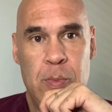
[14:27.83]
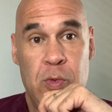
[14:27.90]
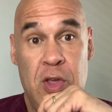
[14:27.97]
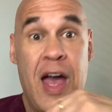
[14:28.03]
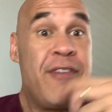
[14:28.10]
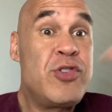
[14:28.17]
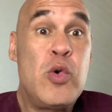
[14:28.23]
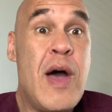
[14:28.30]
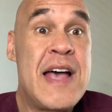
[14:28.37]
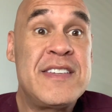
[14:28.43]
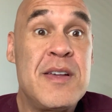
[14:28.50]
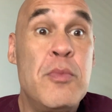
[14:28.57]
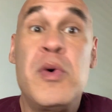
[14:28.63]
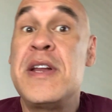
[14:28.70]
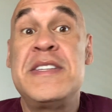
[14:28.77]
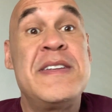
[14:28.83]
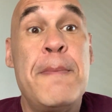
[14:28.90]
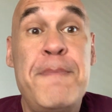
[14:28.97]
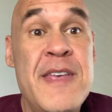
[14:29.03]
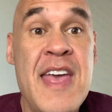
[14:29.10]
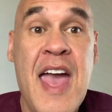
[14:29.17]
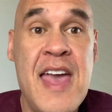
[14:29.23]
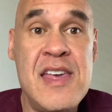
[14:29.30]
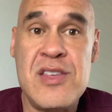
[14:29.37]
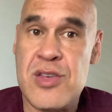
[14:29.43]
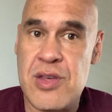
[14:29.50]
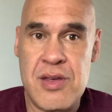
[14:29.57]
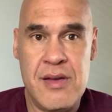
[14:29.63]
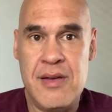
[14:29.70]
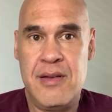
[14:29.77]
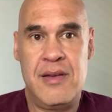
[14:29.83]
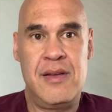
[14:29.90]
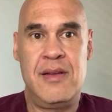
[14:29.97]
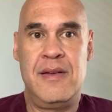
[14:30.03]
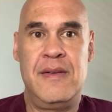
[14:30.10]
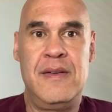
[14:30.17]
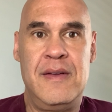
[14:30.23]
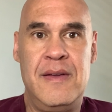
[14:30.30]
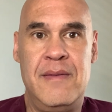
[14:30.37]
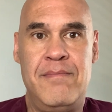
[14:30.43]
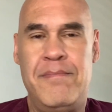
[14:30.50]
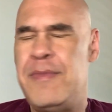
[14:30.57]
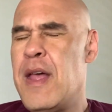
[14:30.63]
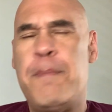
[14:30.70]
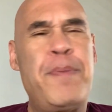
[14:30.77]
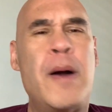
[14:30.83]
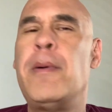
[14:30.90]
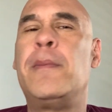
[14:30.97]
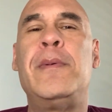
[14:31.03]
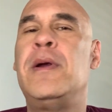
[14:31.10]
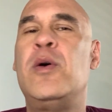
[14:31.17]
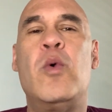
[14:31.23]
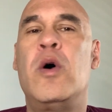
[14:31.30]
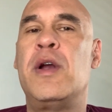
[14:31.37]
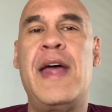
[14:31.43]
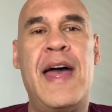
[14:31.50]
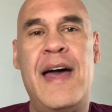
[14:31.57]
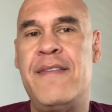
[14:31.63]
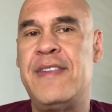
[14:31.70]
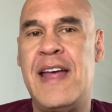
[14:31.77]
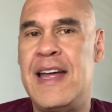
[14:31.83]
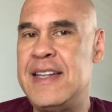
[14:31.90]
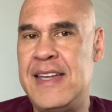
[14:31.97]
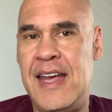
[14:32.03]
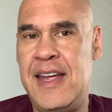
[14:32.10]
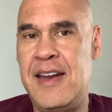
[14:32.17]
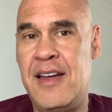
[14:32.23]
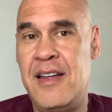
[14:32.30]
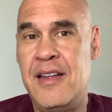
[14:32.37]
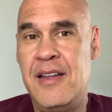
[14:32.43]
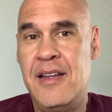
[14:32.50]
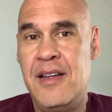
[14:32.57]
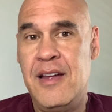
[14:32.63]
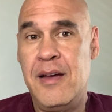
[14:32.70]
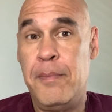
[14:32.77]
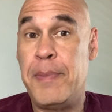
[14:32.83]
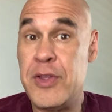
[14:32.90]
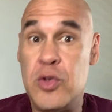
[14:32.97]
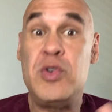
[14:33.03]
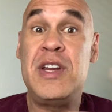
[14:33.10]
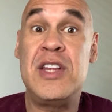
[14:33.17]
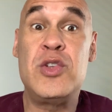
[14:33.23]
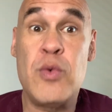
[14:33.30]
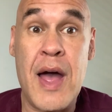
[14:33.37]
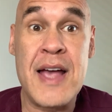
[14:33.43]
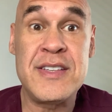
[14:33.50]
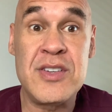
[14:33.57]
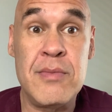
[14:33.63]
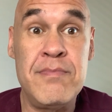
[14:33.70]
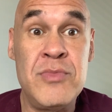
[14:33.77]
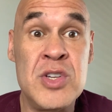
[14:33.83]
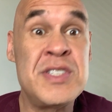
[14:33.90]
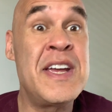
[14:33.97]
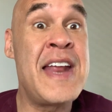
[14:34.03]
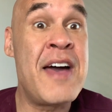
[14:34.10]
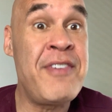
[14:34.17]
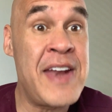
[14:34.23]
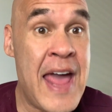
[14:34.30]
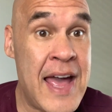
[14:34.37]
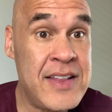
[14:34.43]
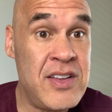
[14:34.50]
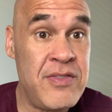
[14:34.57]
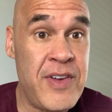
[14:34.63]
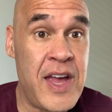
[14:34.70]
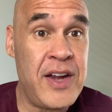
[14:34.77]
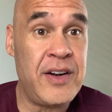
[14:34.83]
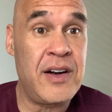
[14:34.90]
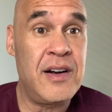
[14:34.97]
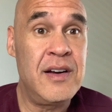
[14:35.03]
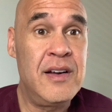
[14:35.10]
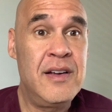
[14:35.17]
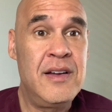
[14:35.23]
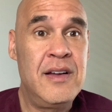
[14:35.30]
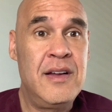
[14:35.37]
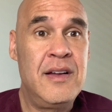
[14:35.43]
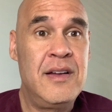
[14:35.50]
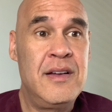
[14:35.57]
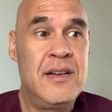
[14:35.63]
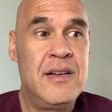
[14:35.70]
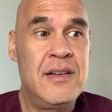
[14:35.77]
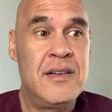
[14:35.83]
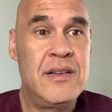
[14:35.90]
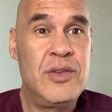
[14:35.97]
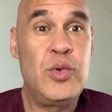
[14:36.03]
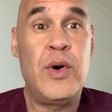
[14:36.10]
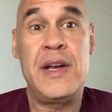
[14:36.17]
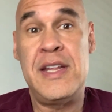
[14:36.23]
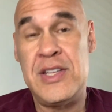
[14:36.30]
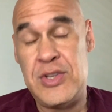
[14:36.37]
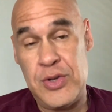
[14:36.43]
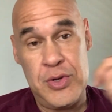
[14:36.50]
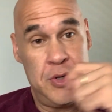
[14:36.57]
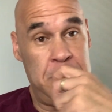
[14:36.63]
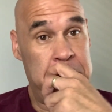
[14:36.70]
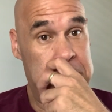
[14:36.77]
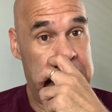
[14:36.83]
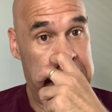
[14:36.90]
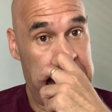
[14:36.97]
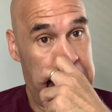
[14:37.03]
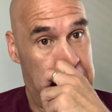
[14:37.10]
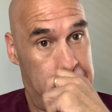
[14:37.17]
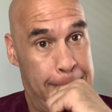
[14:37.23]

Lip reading: You have to ask them, what is the pH? They probably won't have that data, but you need to ask them, does it have an activator? Do I need to use it?